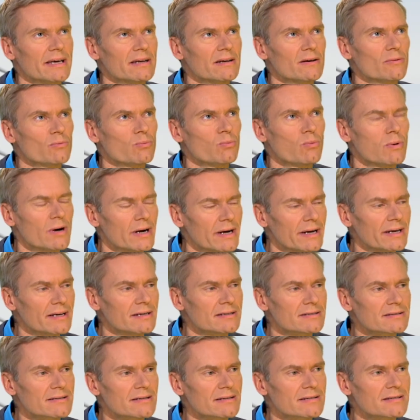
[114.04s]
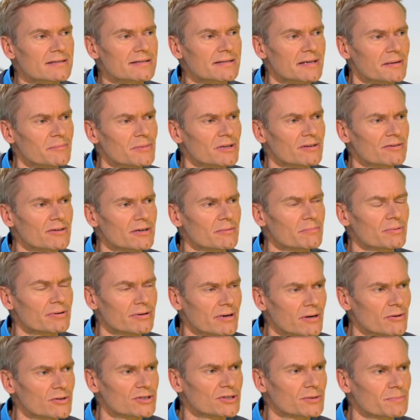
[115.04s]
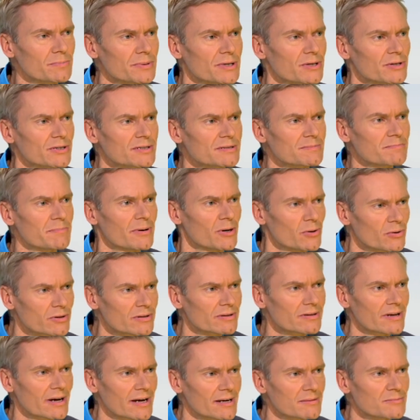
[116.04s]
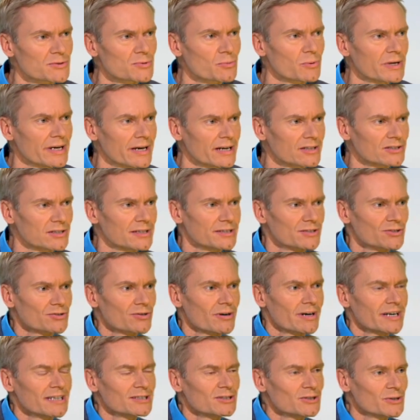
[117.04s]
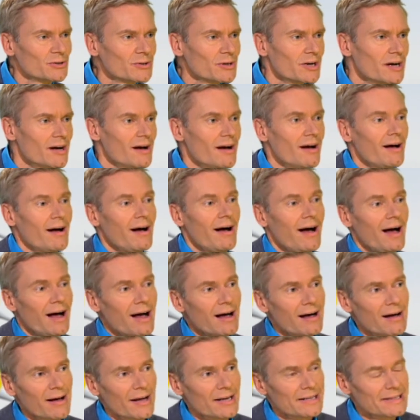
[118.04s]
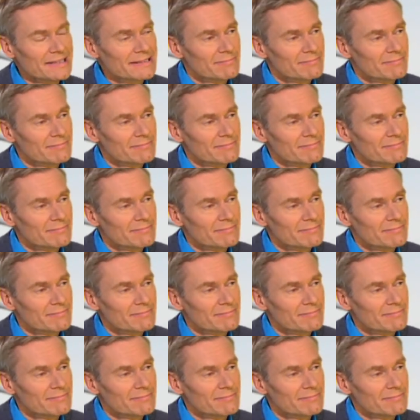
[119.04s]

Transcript: in a way it's a similar approach because both times we actually try to uh,